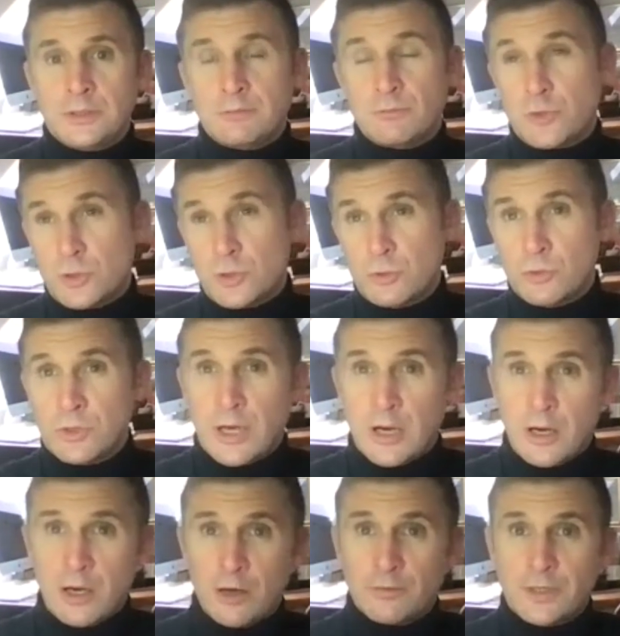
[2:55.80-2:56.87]

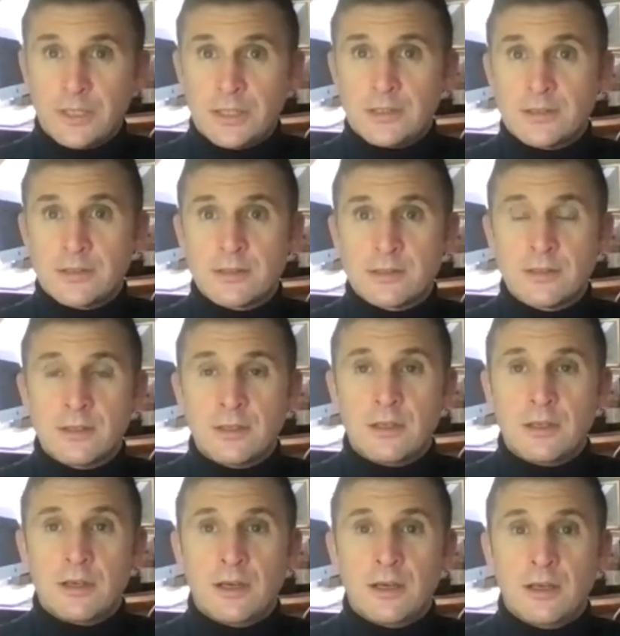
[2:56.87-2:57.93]
2.5 years,
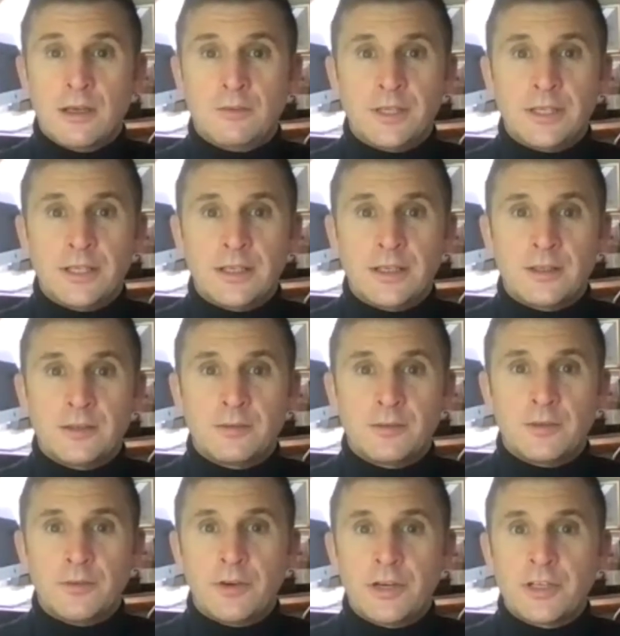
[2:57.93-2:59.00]
living in a
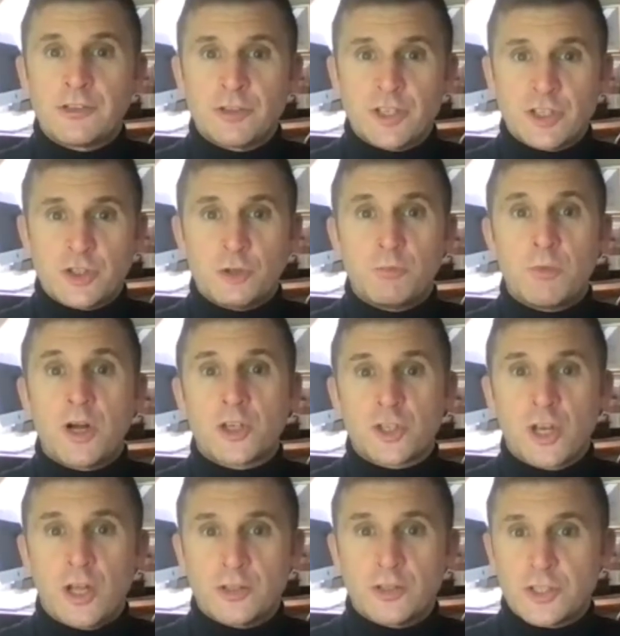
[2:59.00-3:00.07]
very traditional
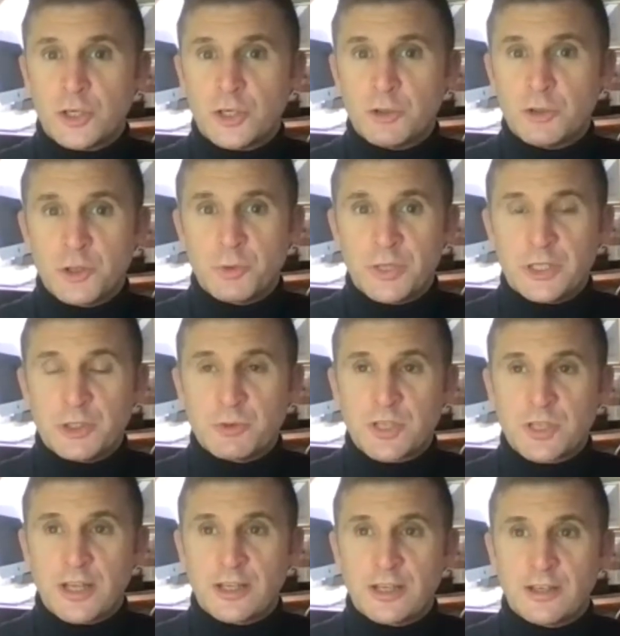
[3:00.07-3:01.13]
martial arts dojo, which was
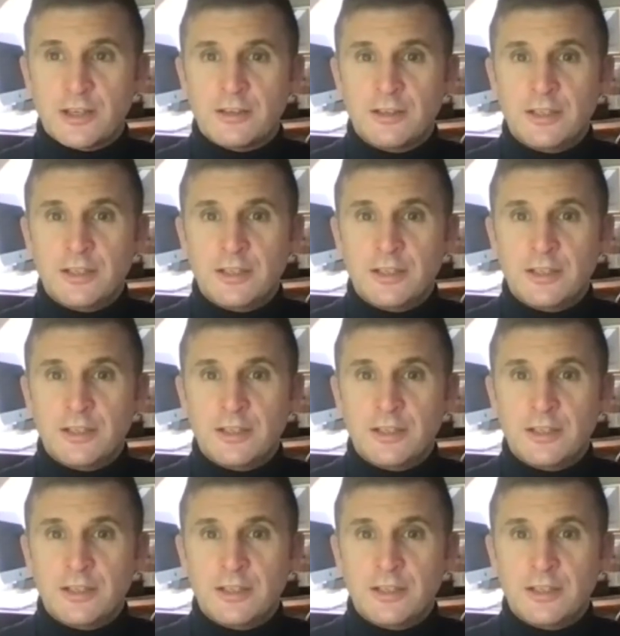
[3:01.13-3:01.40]
like a